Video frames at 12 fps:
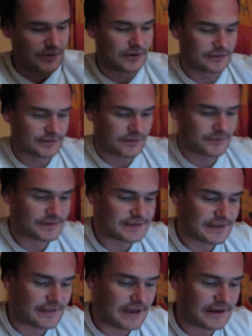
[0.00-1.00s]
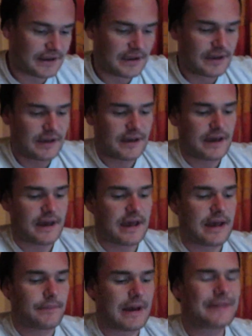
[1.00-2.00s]
we all know, we see that.
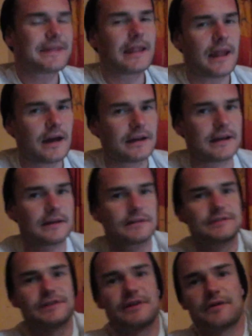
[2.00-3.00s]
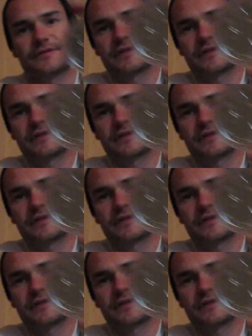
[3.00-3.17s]
And they like to know